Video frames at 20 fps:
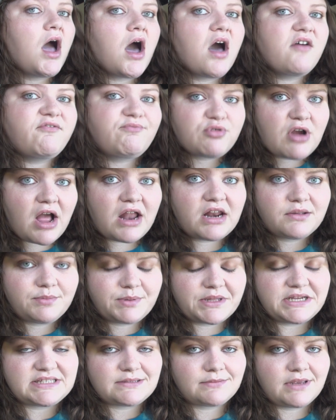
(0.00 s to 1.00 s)
of product
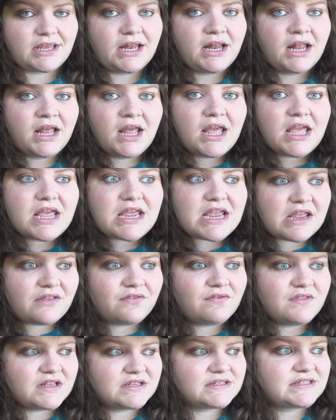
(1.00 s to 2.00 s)
placement
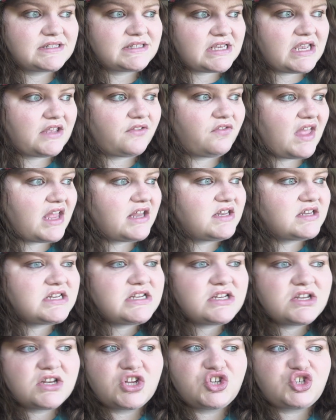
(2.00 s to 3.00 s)
in this scene. They
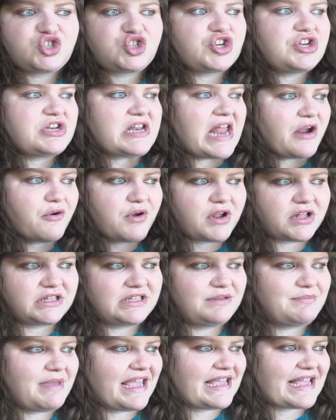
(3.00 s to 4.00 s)
didn't
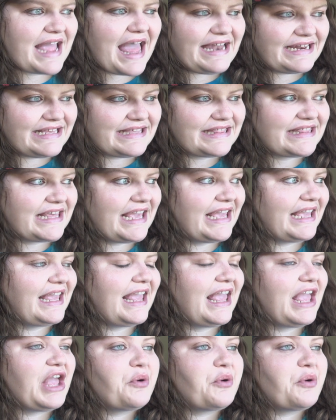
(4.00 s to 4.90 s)
generically make anything.